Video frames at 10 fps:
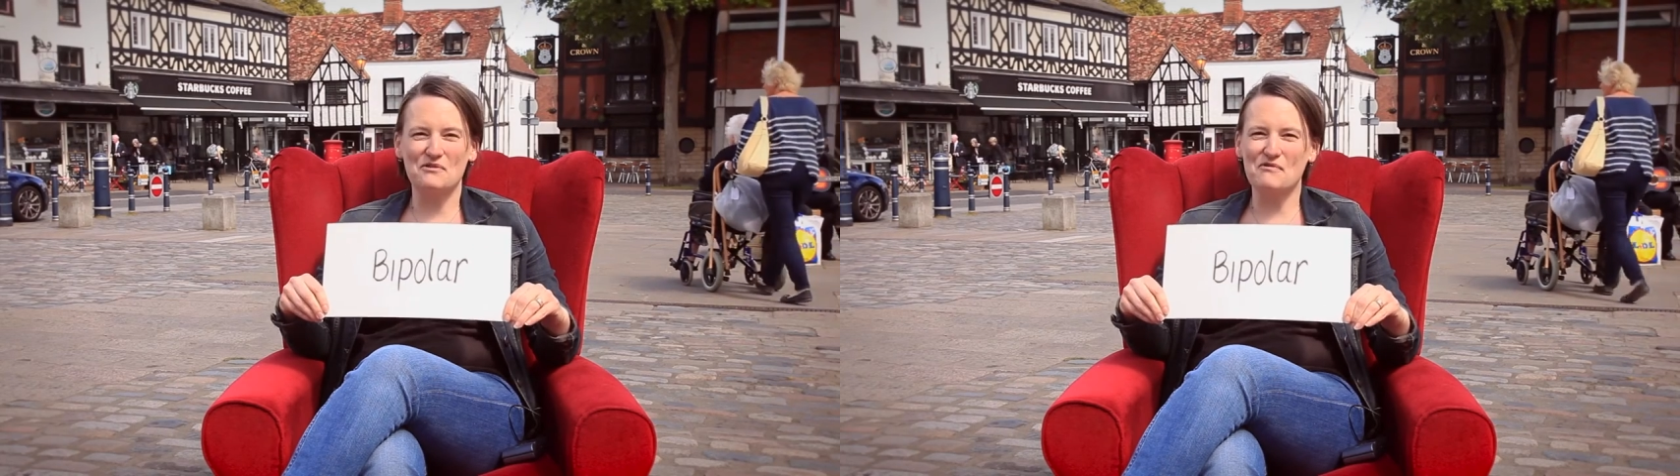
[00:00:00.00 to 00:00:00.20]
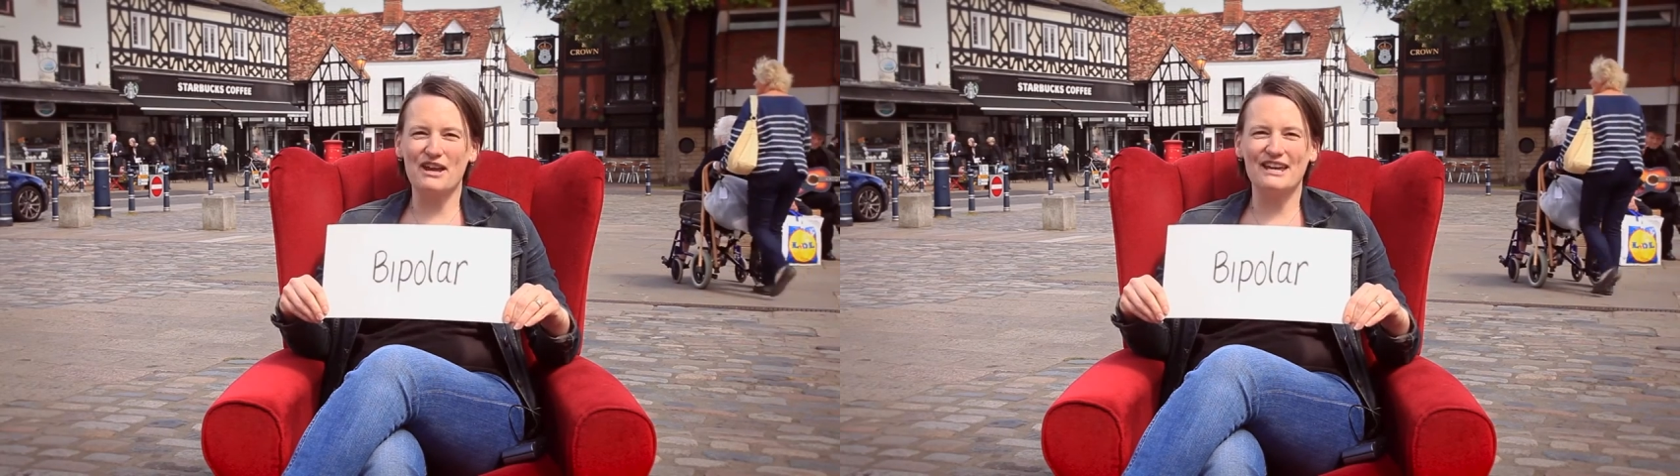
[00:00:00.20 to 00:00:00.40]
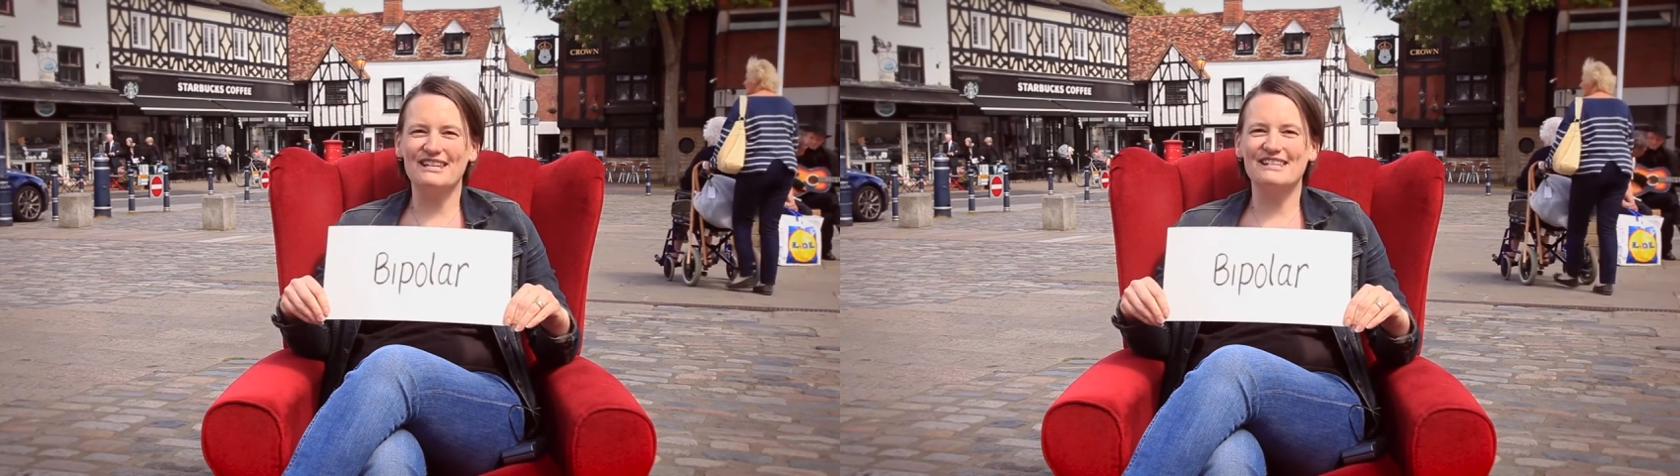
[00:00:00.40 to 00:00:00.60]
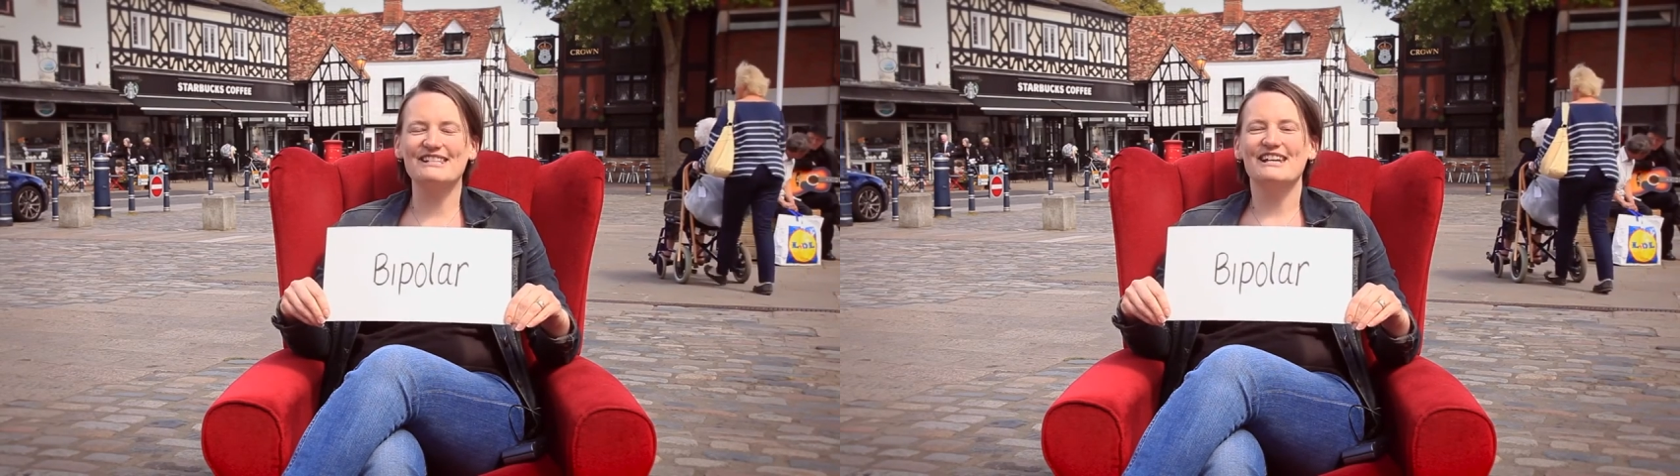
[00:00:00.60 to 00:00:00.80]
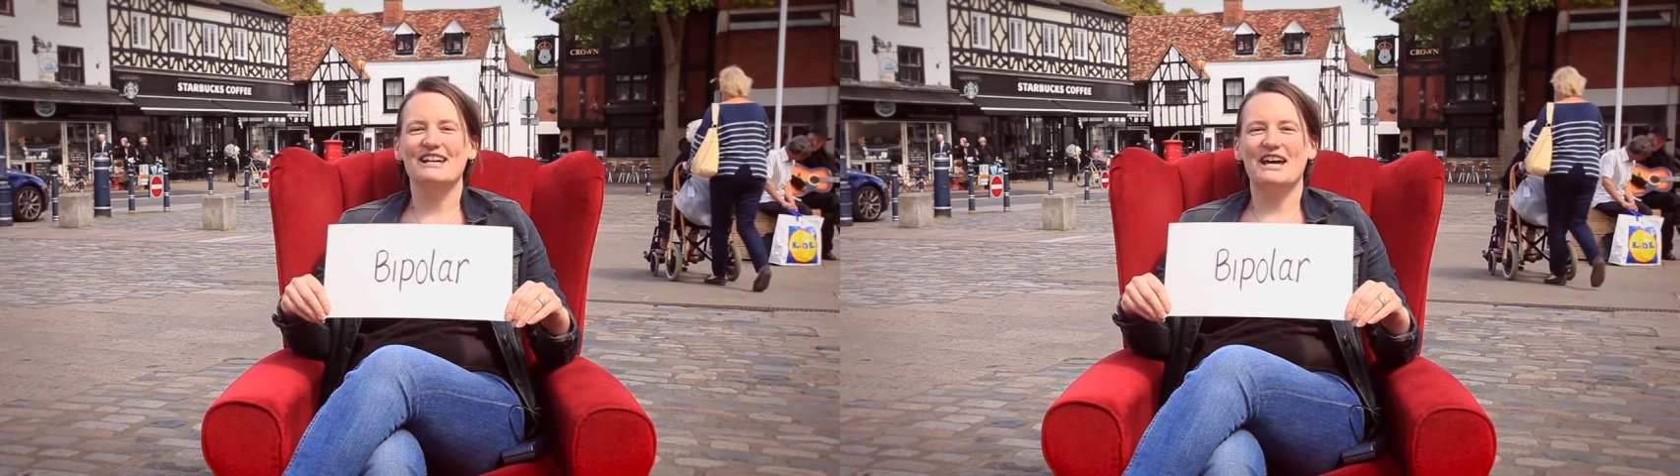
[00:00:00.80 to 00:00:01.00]

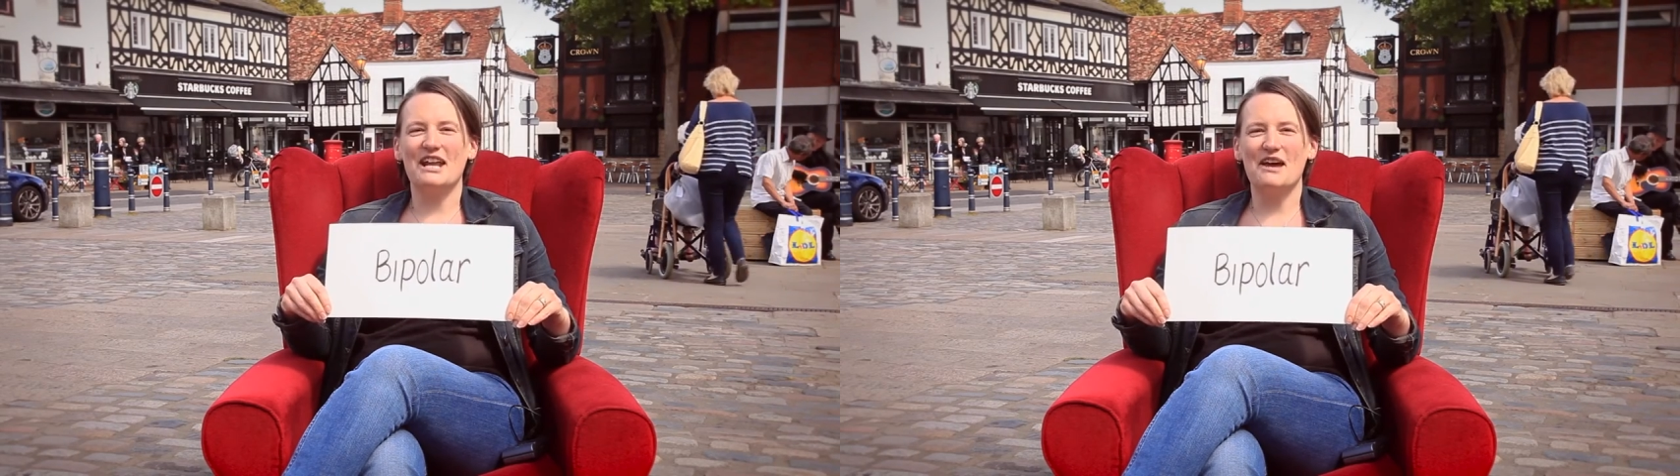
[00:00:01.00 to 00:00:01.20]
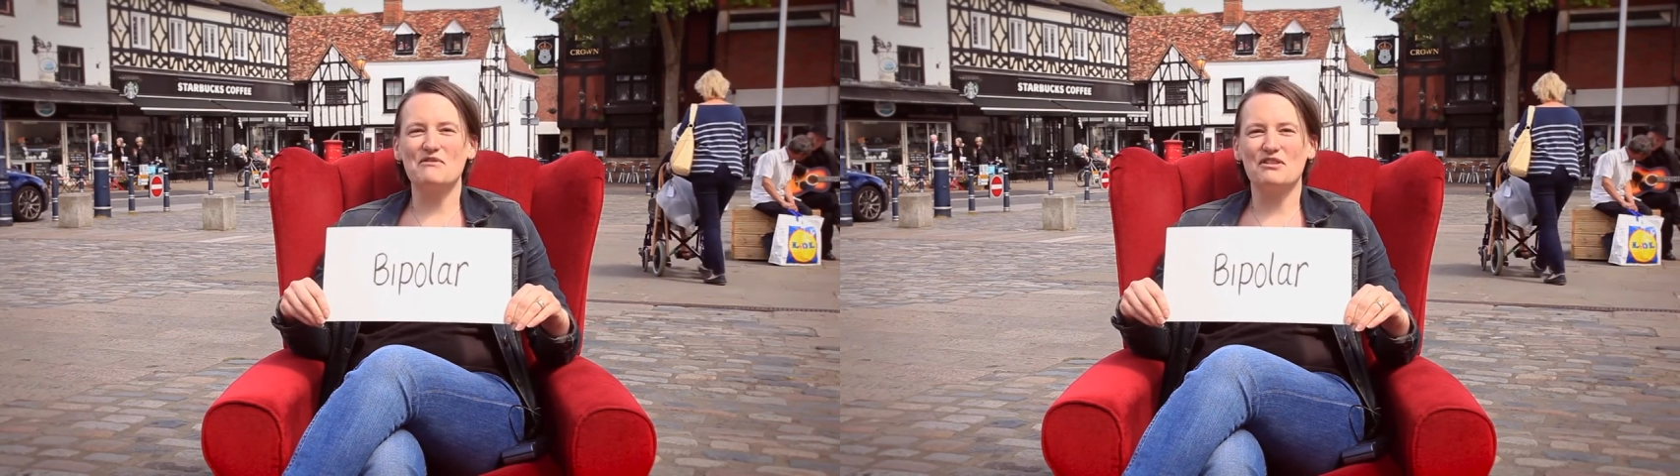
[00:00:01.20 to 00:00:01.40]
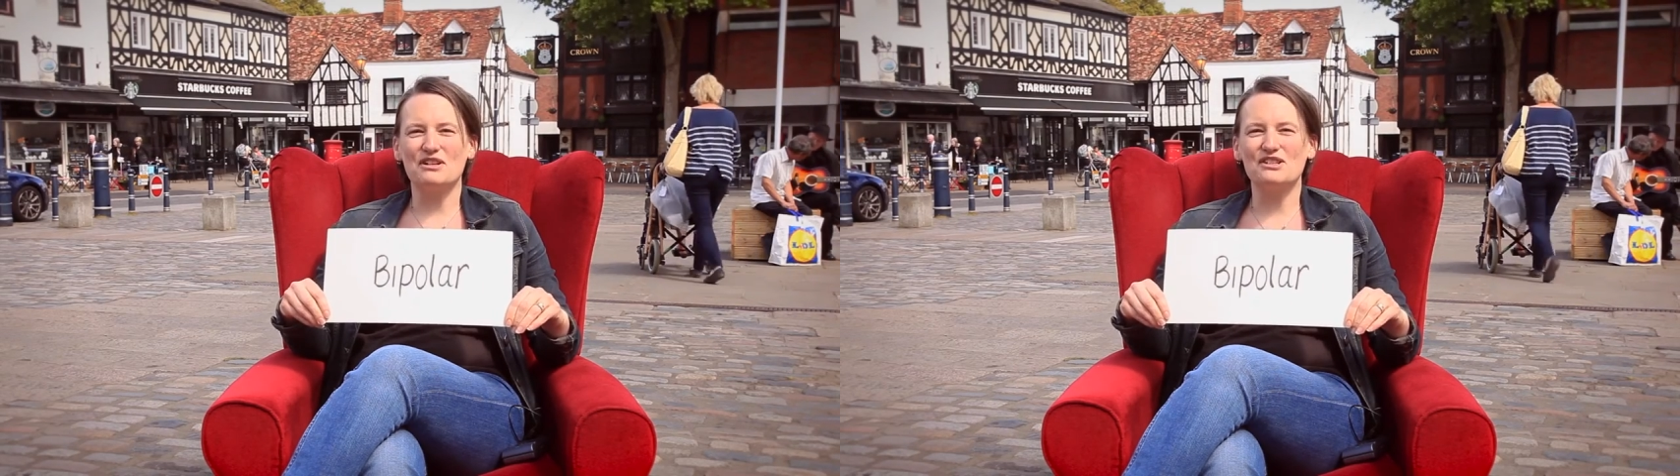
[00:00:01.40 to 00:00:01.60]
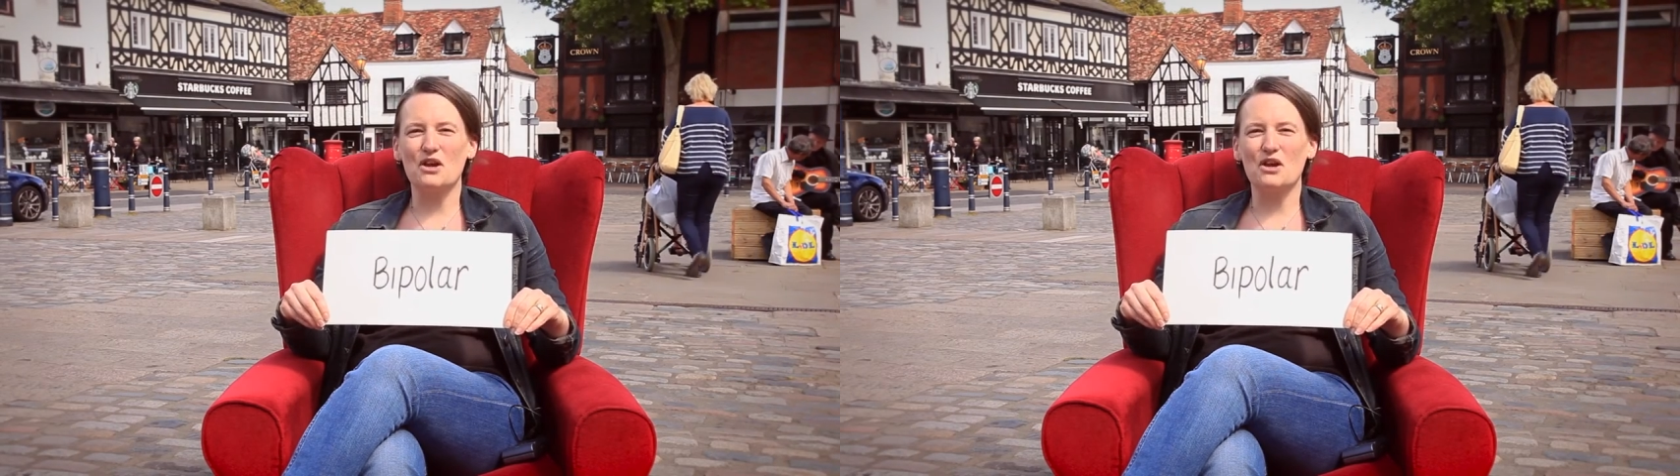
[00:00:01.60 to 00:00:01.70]
careers and everything.